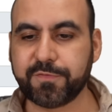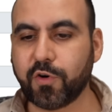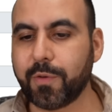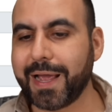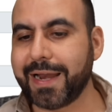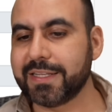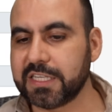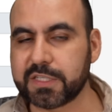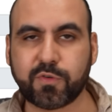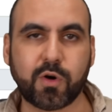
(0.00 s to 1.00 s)
Form, and a
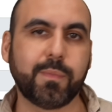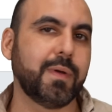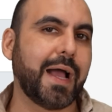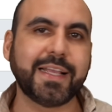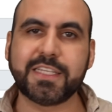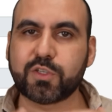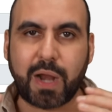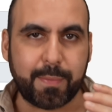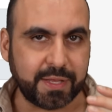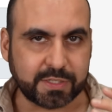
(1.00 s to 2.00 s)
Test Form. I just
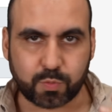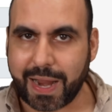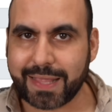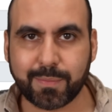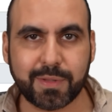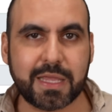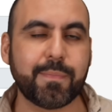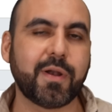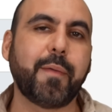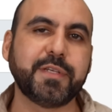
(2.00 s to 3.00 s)
grabbed these randomly,
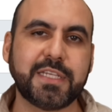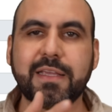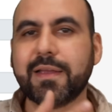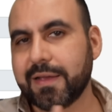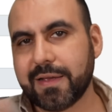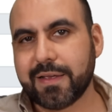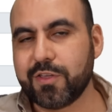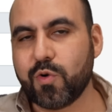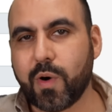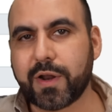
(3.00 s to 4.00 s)
but obviously
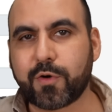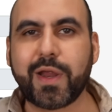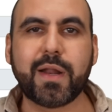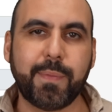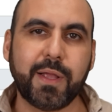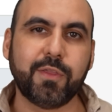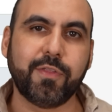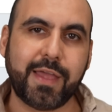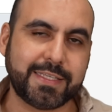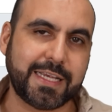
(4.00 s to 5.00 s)
you want to create a bundle
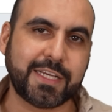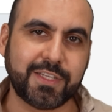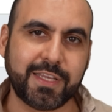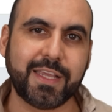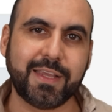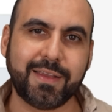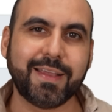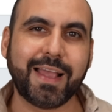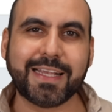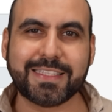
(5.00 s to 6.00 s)
that's actually
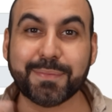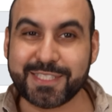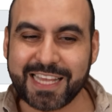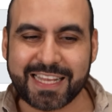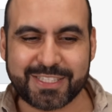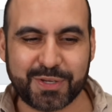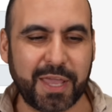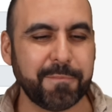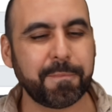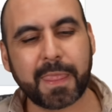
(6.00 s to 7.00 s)
has some sense,
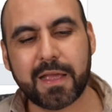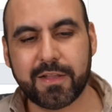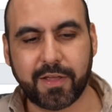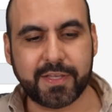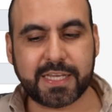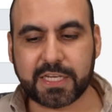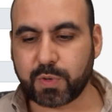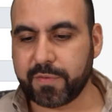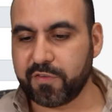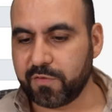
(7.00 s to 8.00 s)
okay? Now in this case,
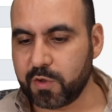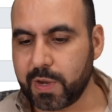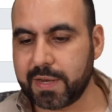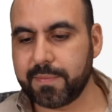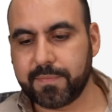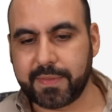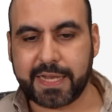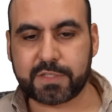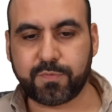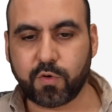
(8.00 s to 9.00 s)
we're able to view it,
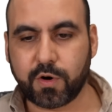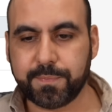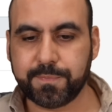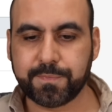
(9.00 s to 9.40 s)
next form,